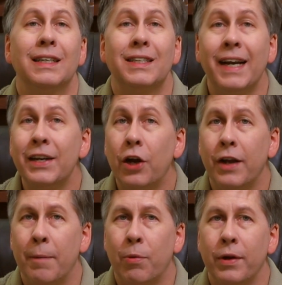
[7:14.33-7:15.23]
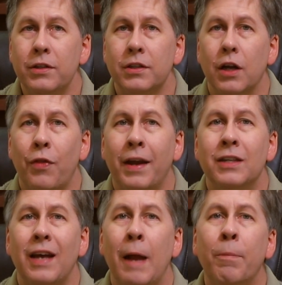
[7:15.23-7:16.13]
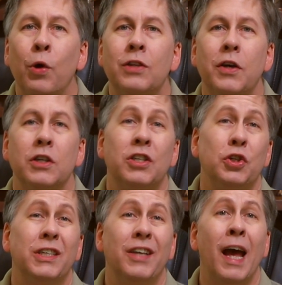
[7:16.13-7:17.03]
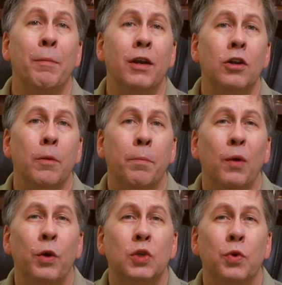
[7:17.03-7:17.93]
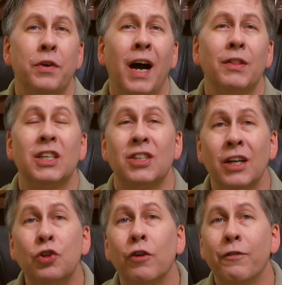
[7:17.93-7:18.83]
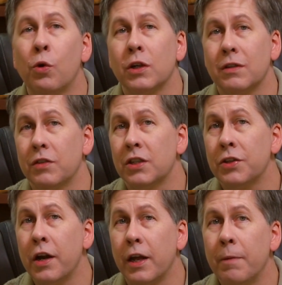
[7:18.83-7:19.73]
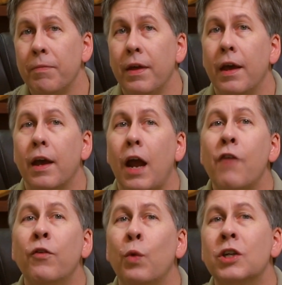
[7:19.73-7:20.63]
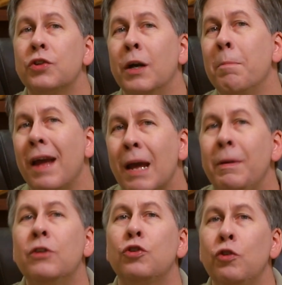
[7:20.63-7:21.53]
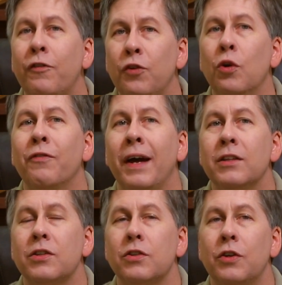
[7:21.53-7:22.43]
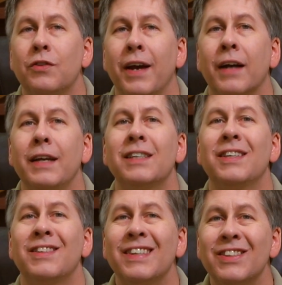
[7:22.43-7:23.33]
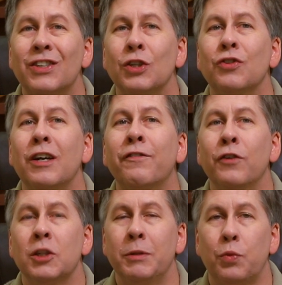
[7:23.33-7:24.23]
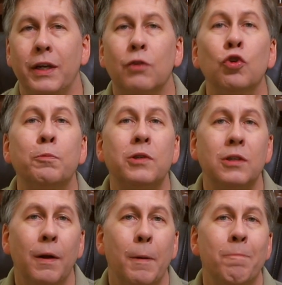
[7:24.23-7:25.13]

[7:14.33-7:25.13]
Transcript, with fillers: Secondary endpoints, that is, endpoints that are still examined but which were not the central focus of the study, and for which there may be too few events to detect a statistical difference between groups,